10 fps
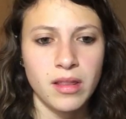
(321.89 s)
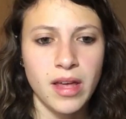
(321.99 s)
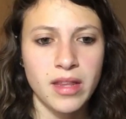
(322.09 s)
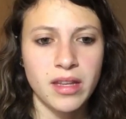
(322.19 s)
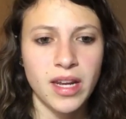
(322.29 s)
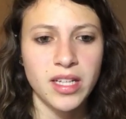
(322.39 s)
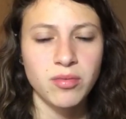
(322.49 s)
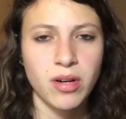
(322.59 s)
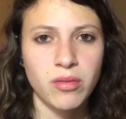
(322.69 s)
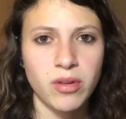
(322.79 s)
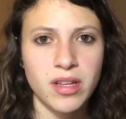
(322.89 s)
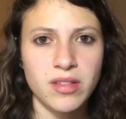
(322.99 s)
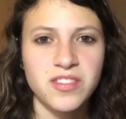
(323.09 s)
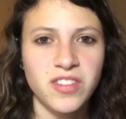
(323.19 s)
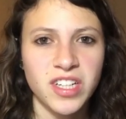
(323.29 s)
Then the next one were
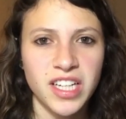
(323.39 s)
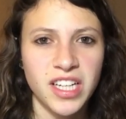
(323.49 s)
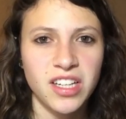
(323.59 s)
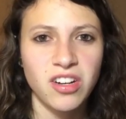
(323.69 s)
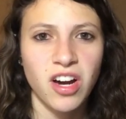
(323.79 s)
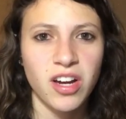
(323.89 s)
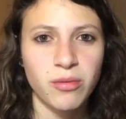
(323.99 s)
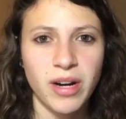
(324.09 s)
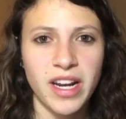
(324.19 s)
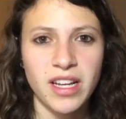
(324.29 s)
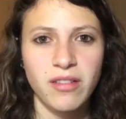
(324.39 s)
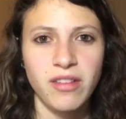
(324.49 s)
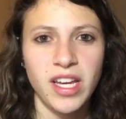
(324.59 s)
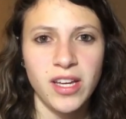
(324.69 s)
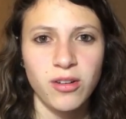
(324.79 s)
these funky not rated
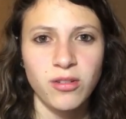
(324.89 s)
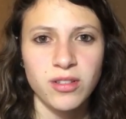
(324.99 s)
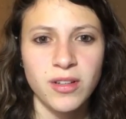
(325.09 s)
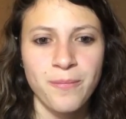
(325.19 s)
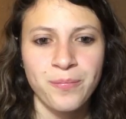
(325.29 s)
heels.